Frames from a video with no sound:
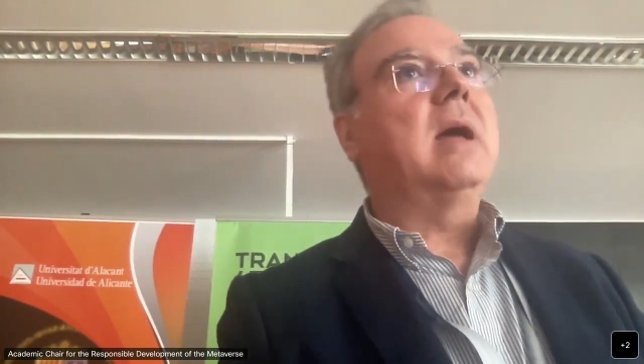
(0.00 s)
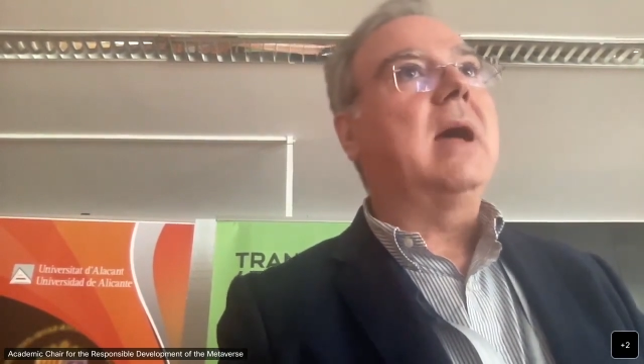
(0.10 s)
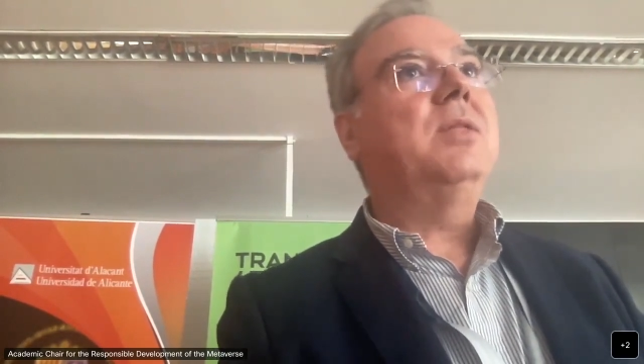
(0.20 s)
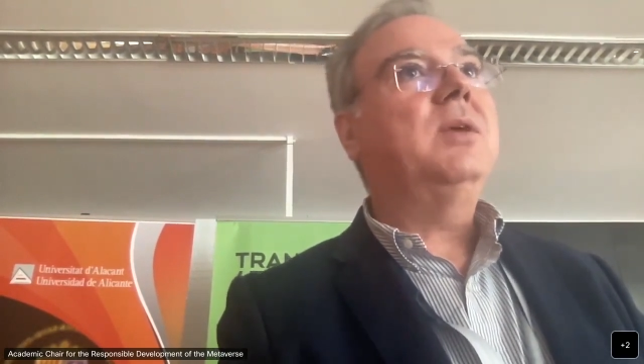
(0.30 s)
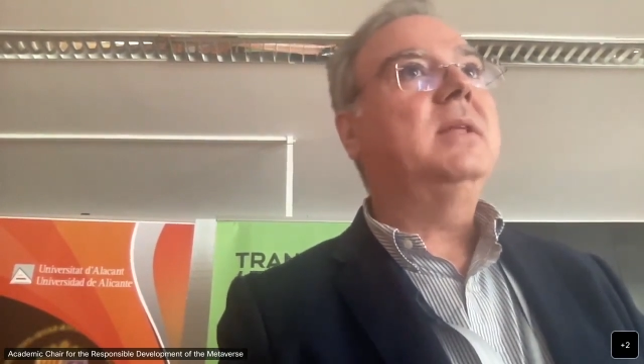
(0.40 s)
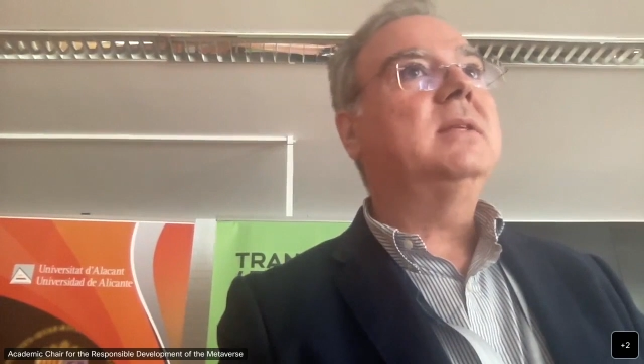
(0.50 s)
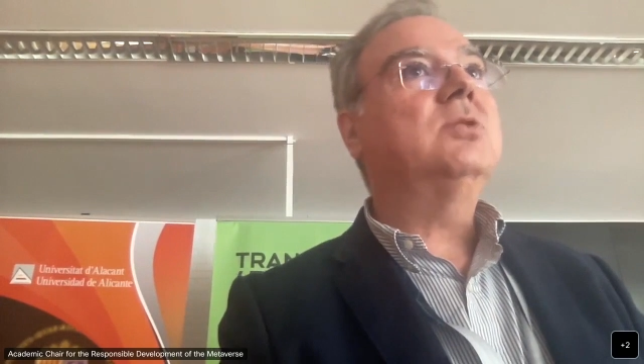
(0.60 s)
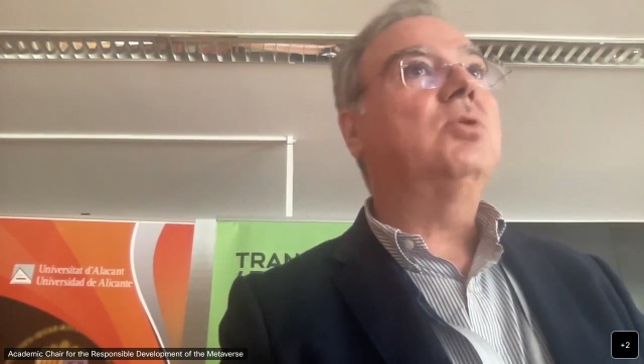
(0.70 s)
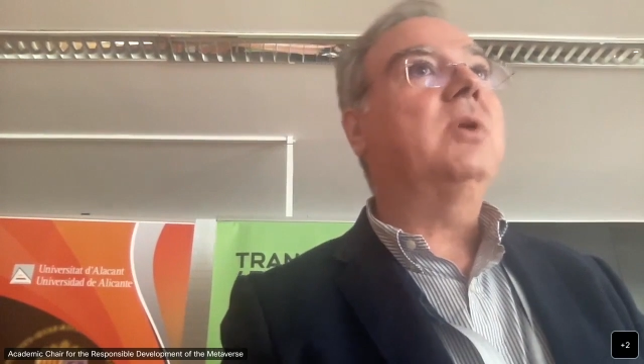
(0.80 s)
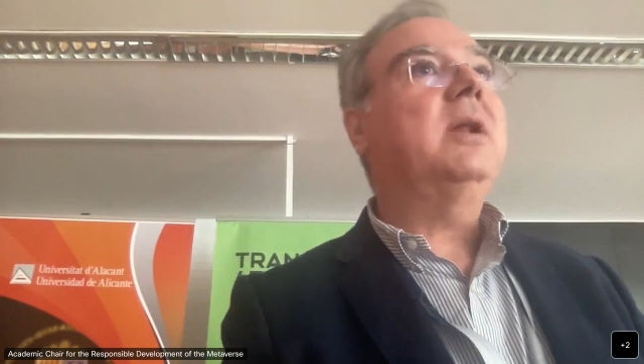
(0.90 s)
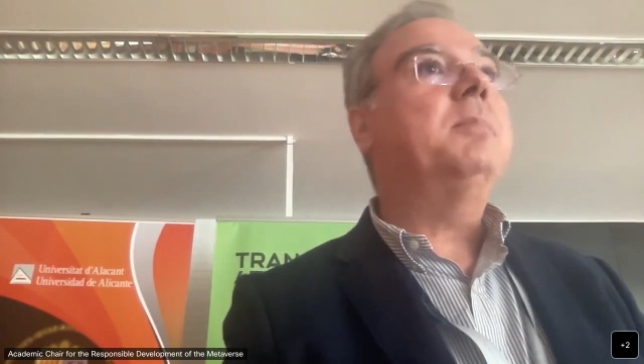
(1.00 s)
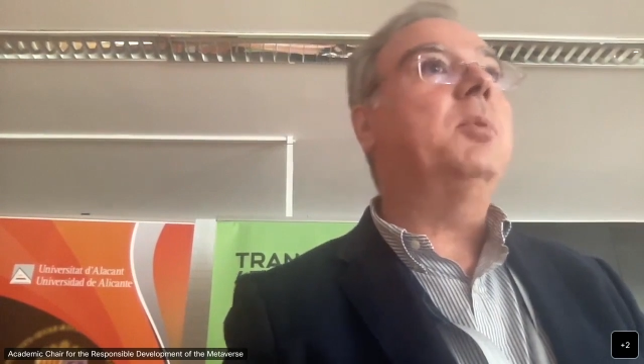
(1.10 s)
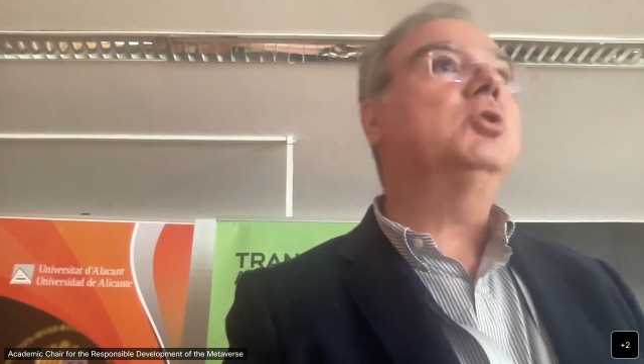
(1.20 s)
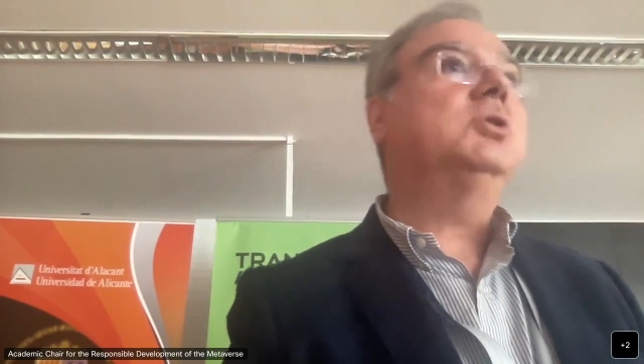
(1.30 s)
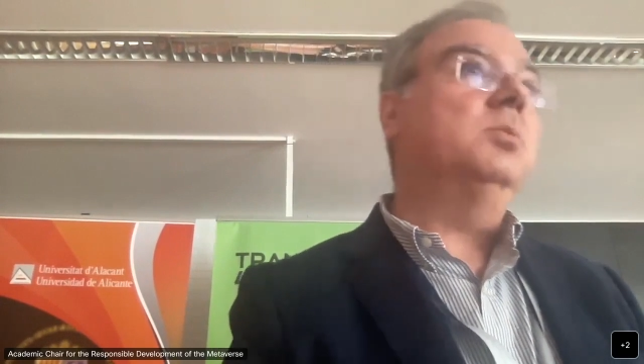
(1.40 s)
I think it is already
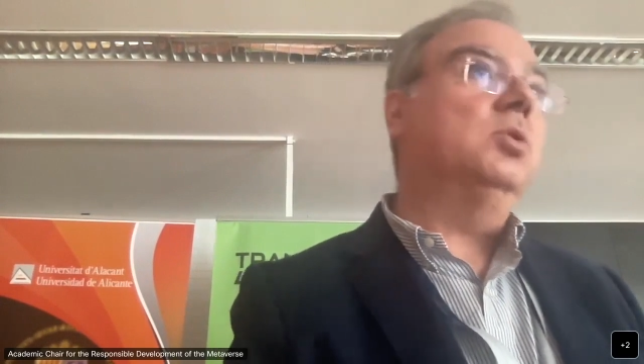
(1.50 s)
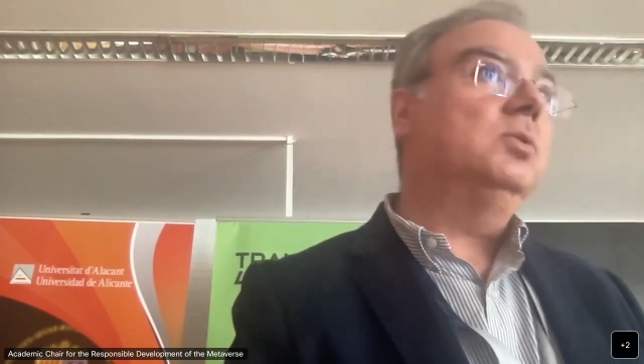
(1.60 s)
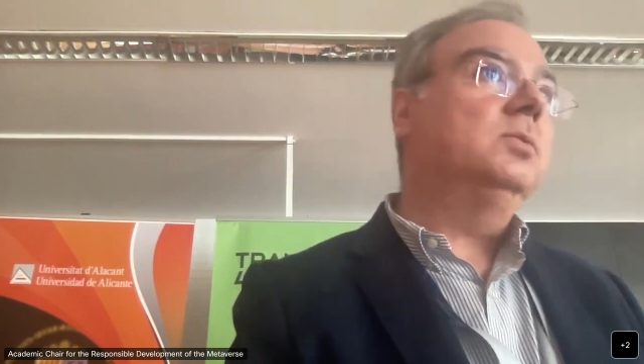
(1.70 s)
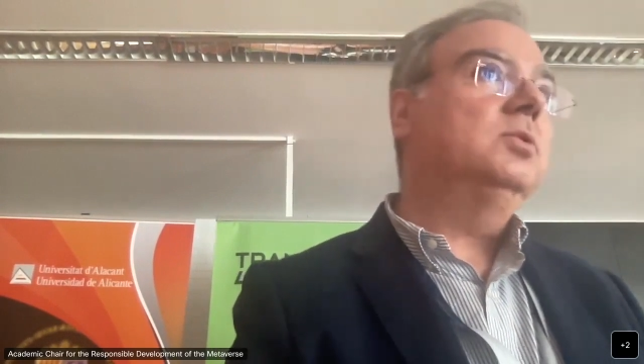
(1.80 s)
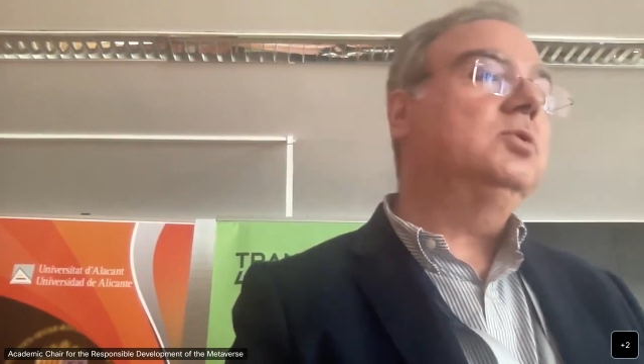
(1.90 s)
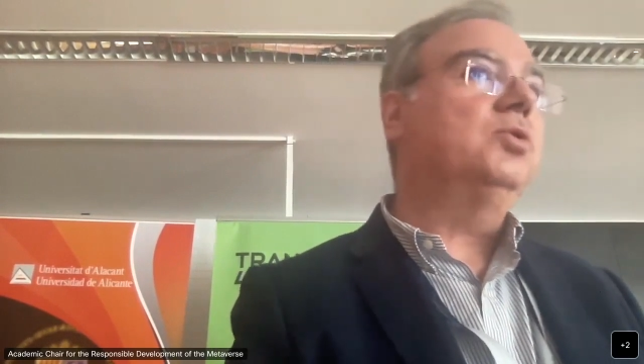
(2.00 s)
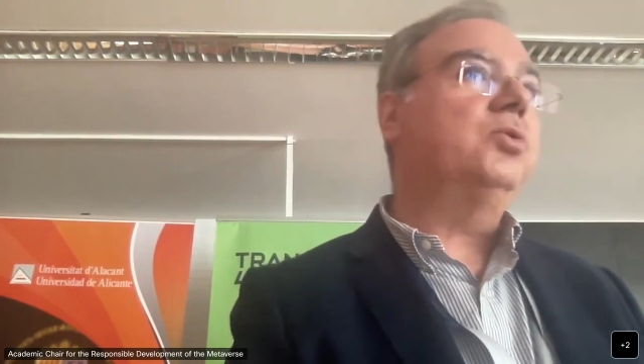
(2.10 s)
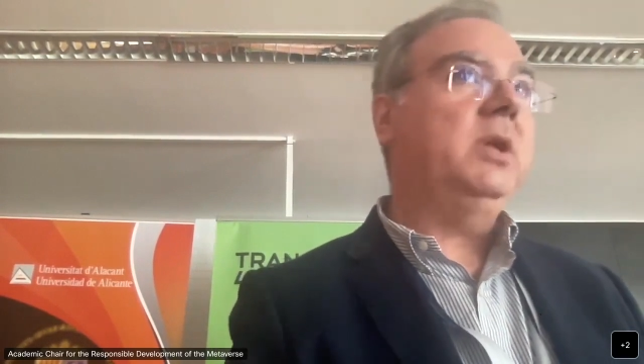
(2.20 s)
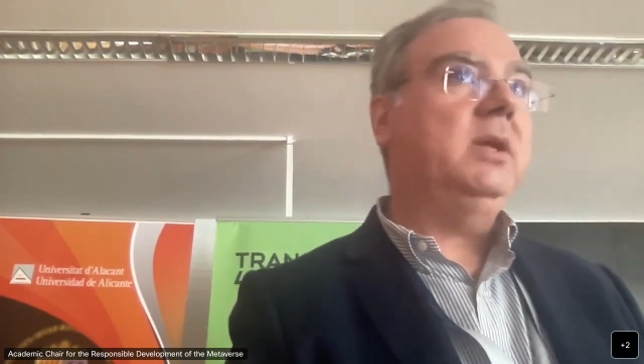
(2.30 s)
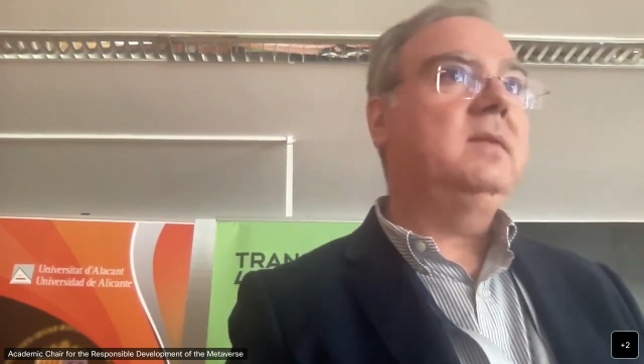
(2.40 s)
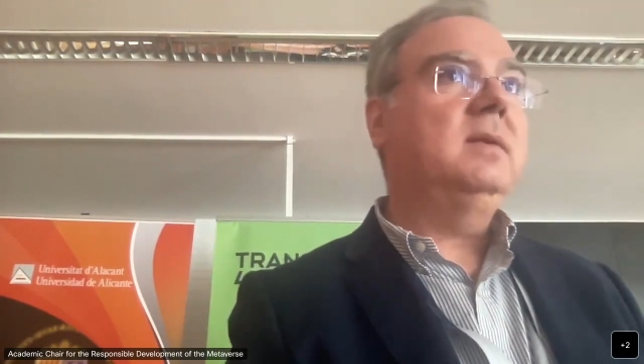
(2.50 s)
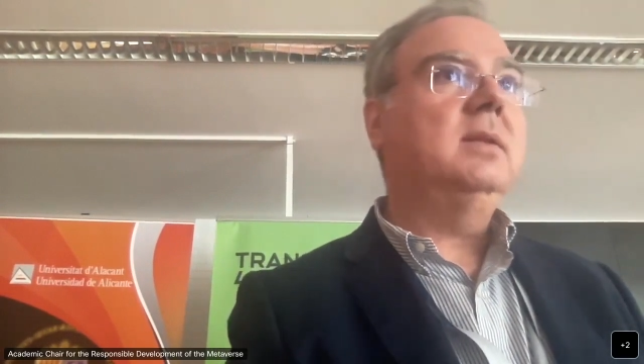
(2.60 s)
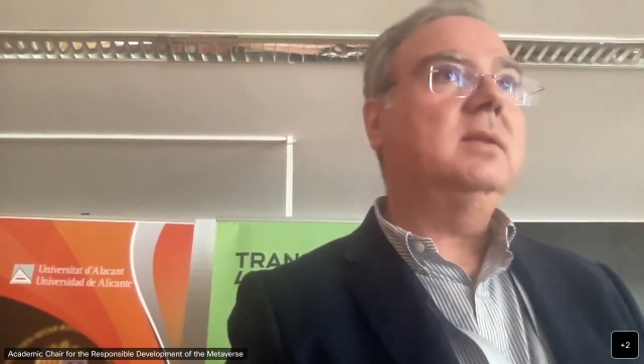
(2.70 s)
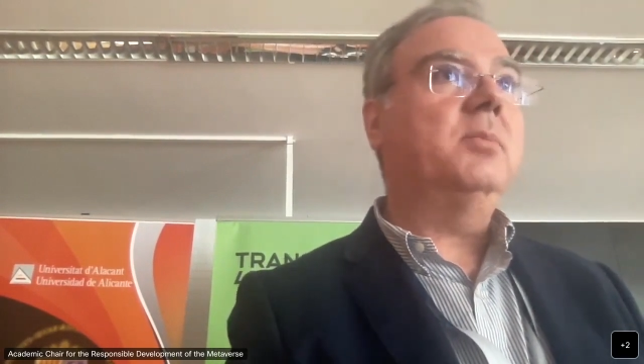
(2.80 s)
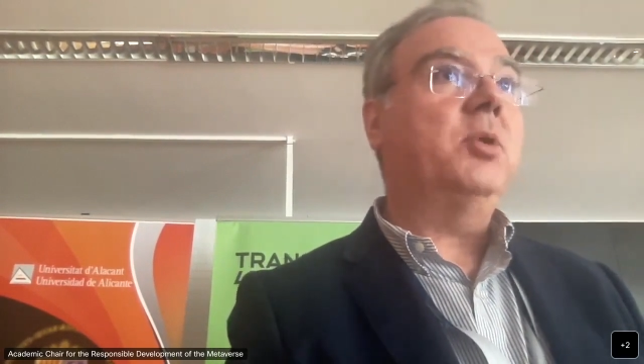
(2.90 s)
possible to read
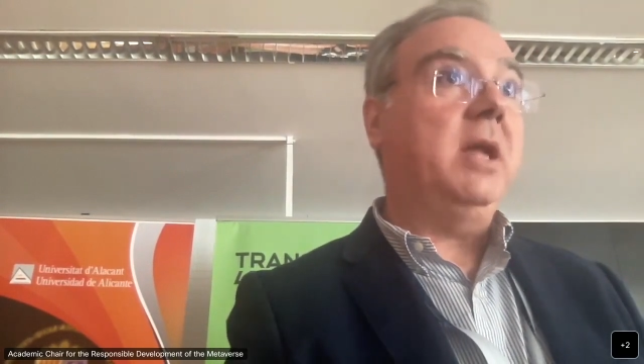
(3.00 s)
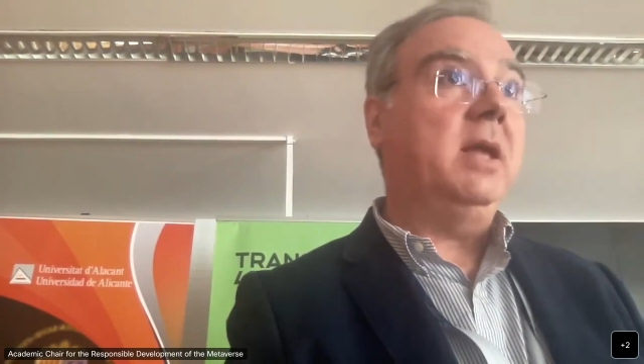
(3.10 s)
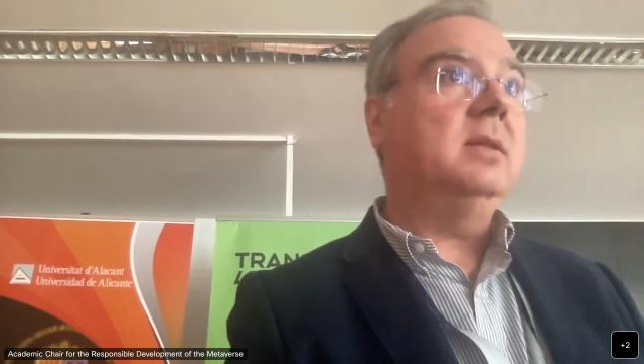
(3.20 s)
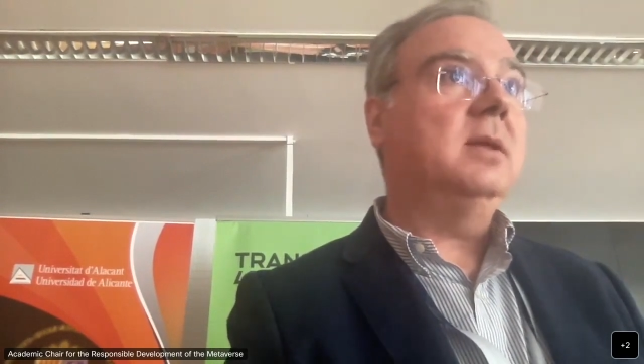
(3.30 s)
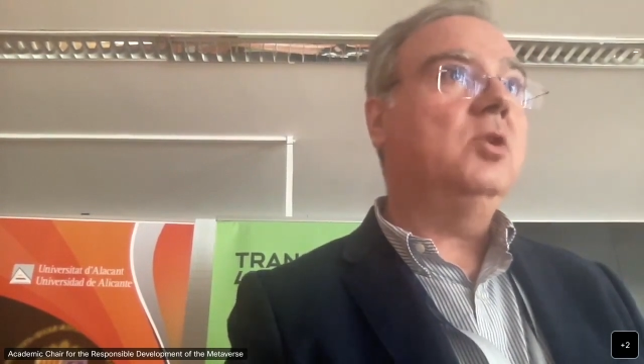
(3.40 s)
the brain,